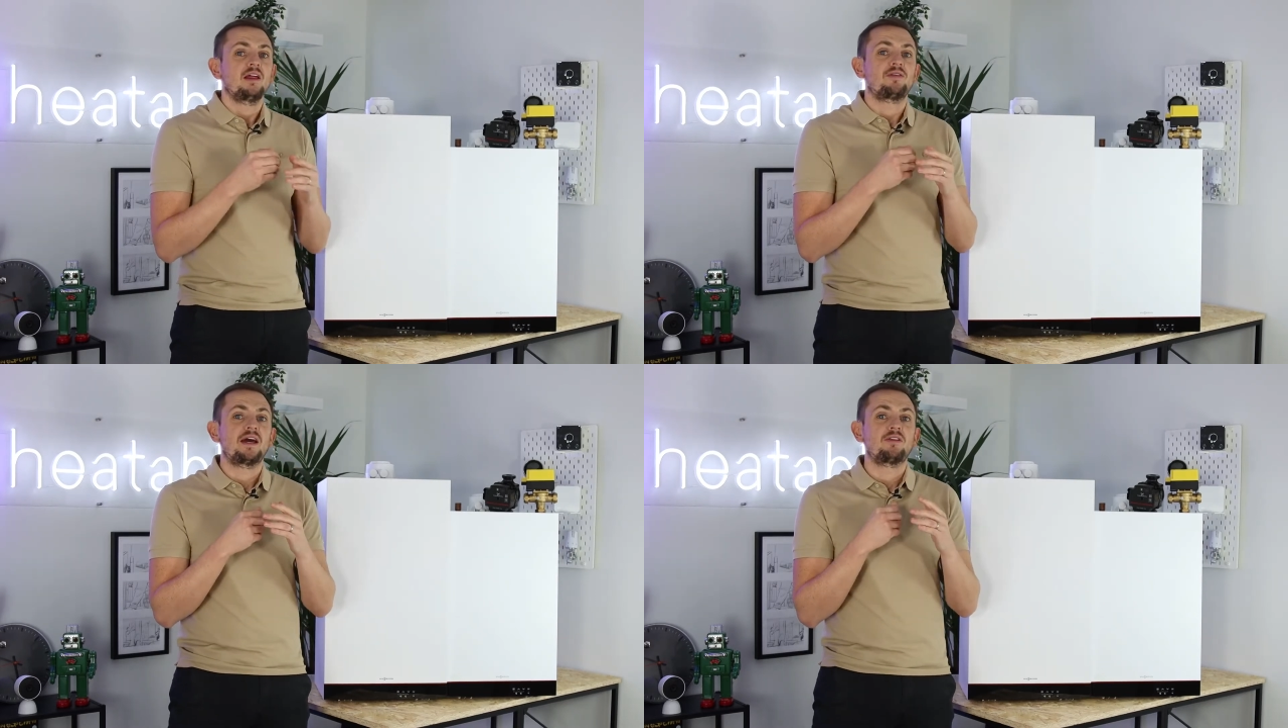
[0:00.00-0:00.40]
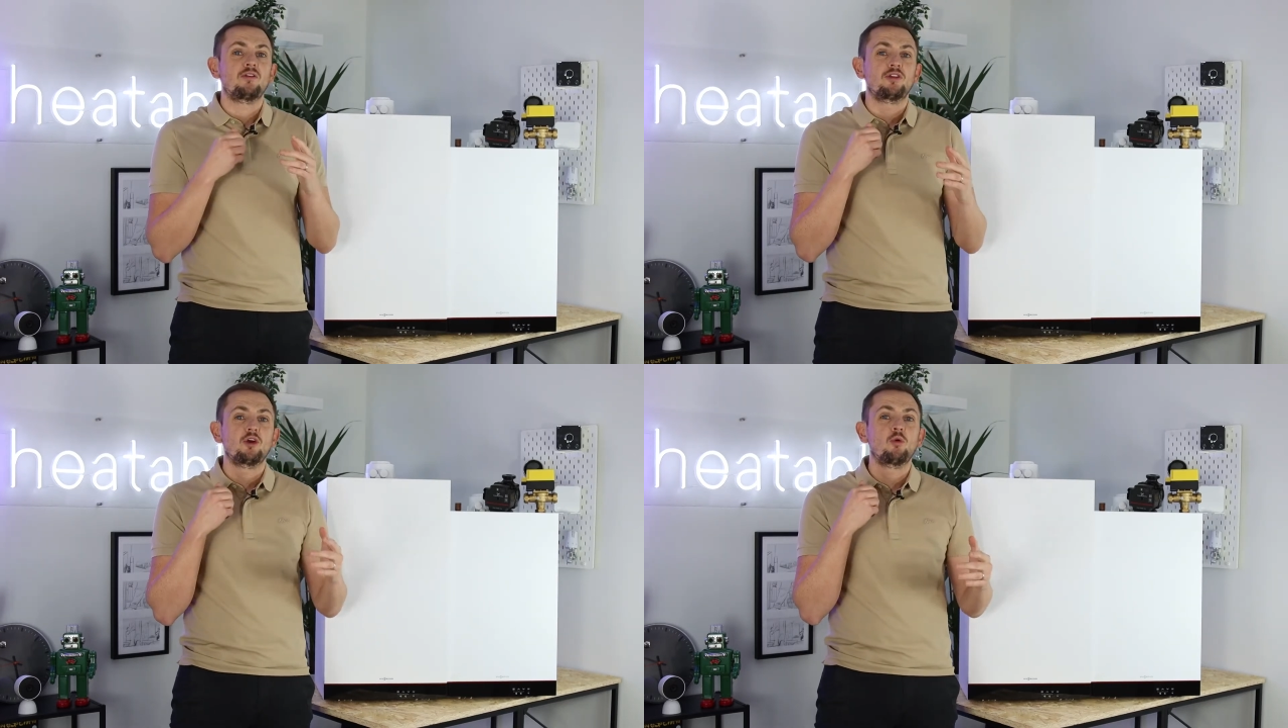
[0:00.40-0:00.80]

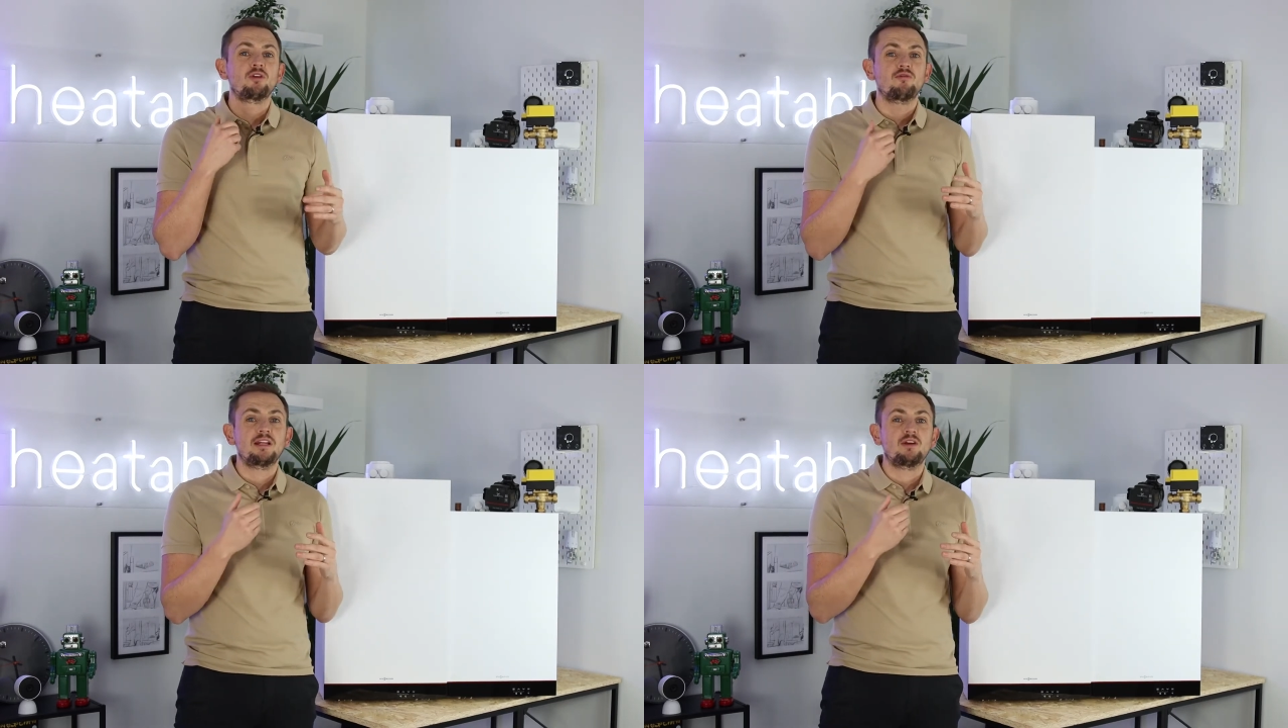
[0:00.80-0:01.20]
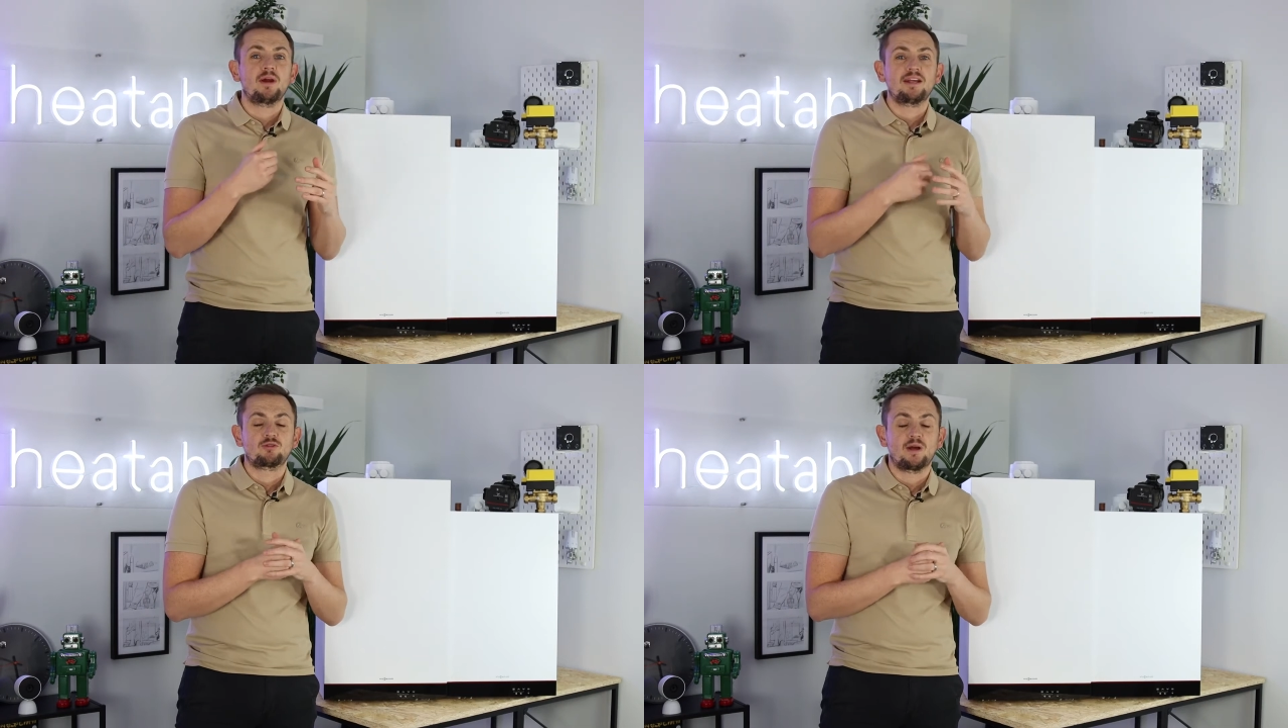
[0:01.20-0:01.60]
then the only really
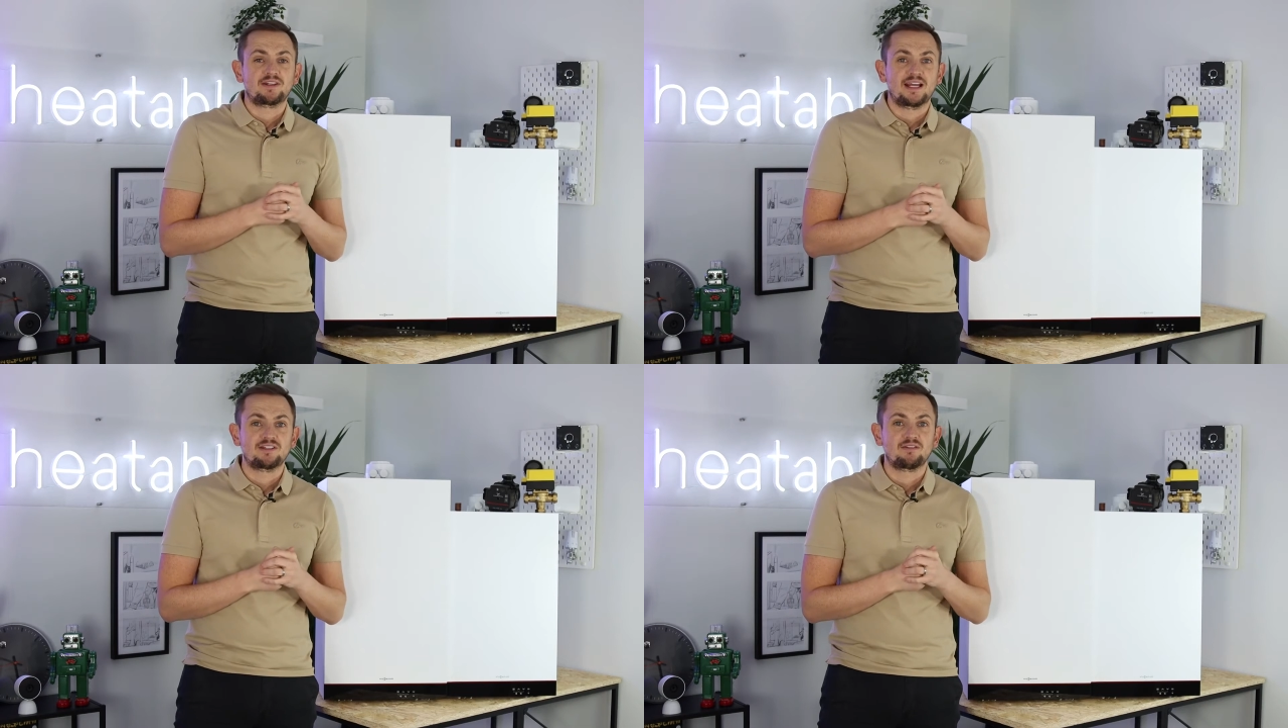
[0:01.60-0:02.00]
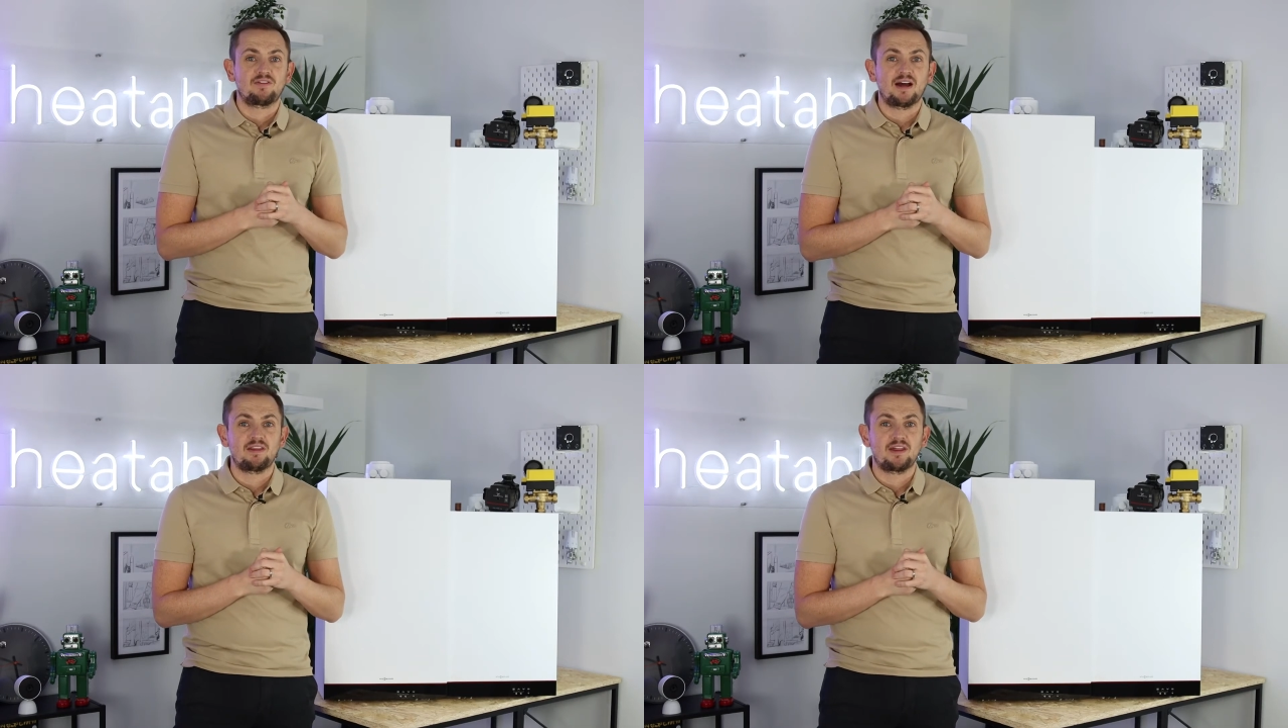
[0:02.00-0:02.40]
way to identify